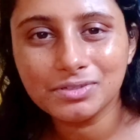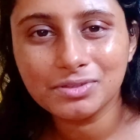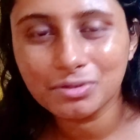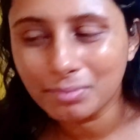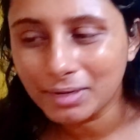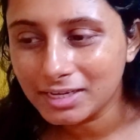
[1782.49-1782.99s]

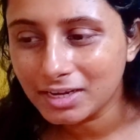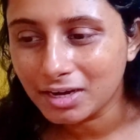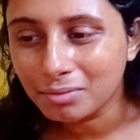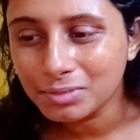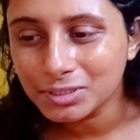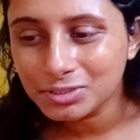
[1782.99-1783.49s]
No matter how
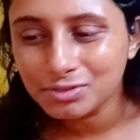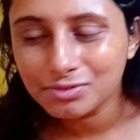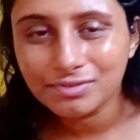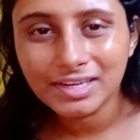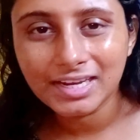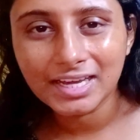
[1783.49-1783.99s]
much you
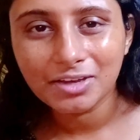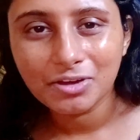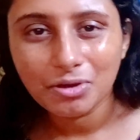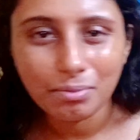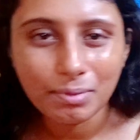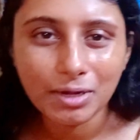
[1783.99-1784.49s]
feel like,
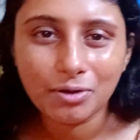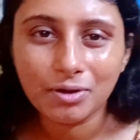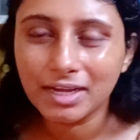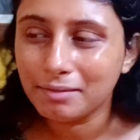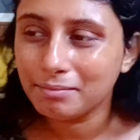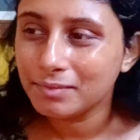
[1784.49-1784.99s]
oh my god,
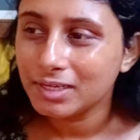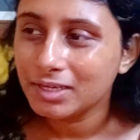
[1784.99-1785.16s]
I'm